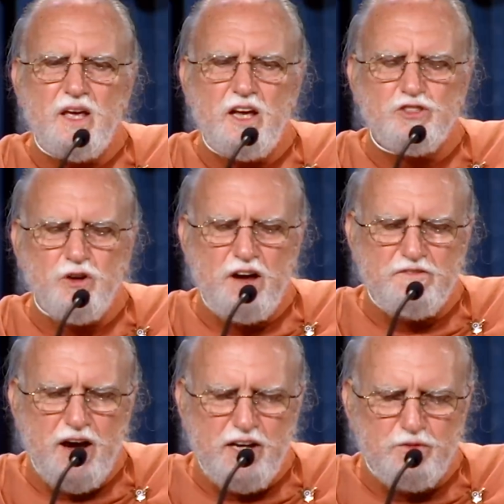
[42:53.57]
And so I
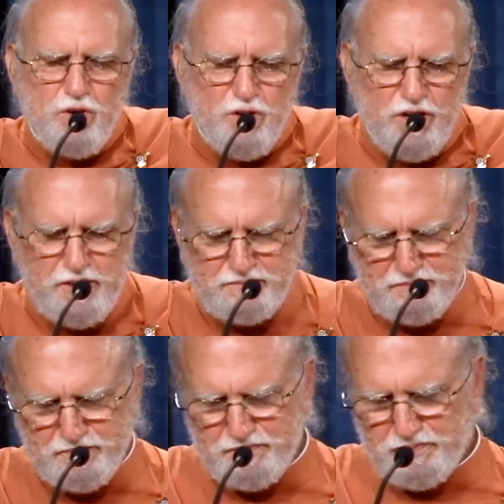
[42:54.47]
finally wrote a
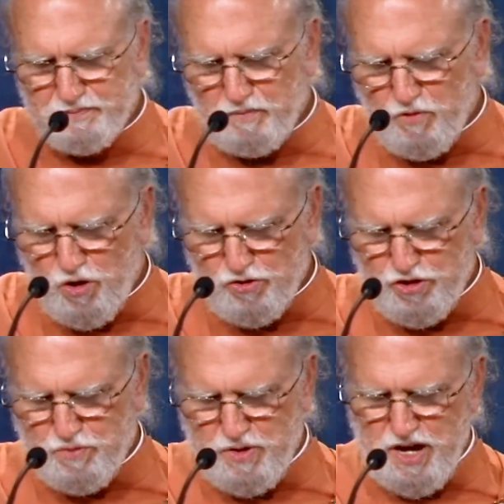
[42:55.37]
note
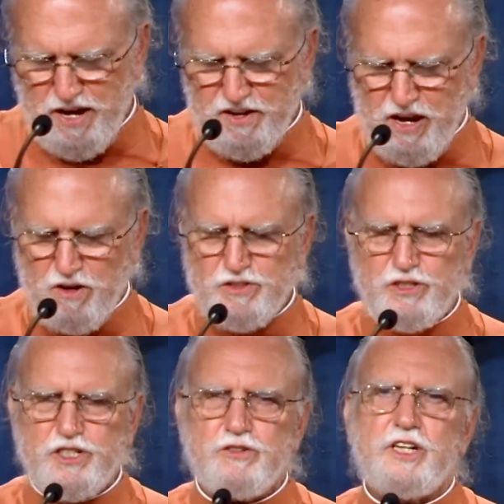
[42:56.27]
to my
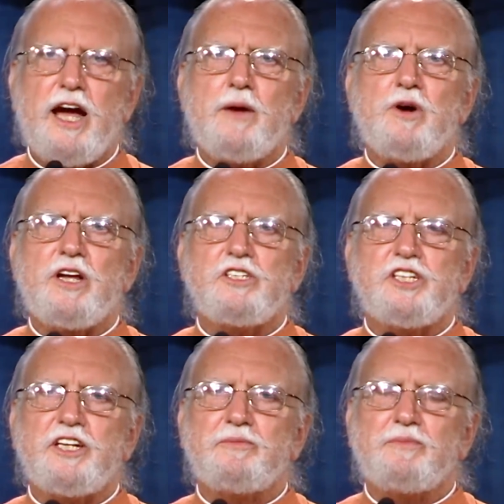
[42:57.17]
counselor, Sri Daya
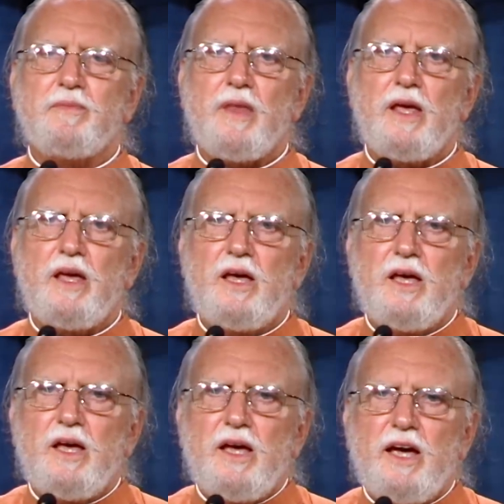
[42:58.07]
Mataji,
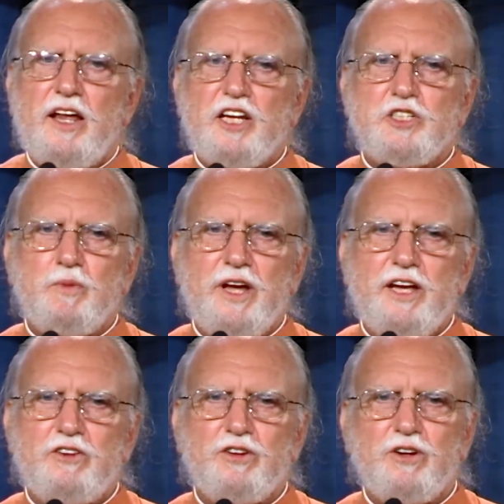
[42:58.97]
and
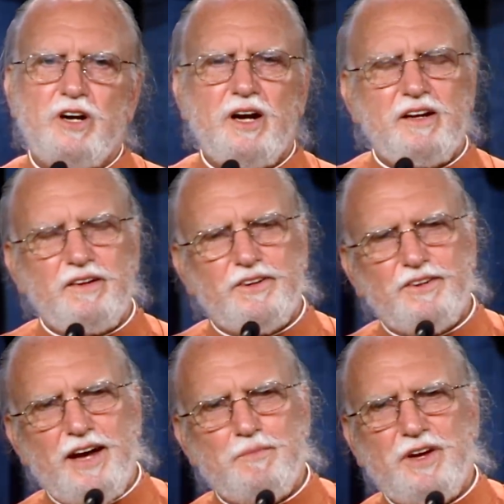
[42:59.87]
explained to her, you know,
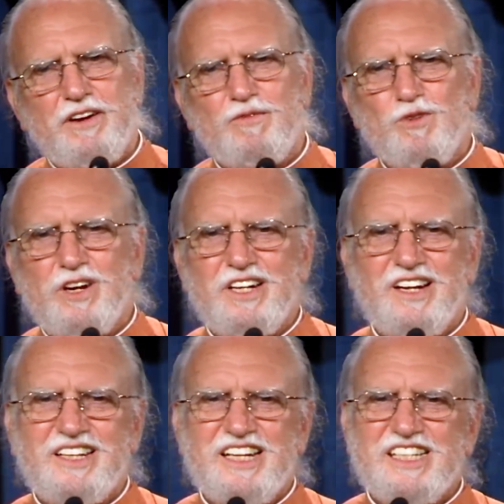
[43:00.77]
I've been working
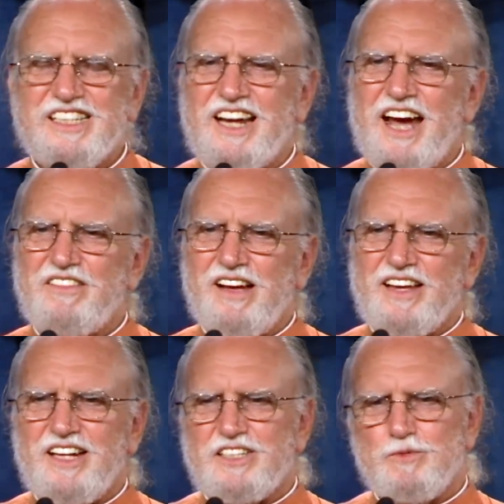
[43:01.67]
on this and I, I
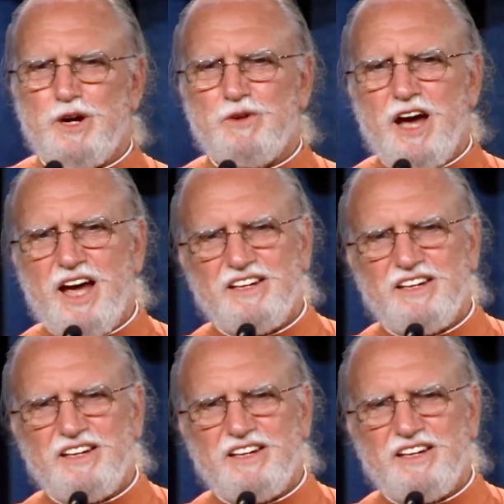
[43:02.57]
get somewhere, but I,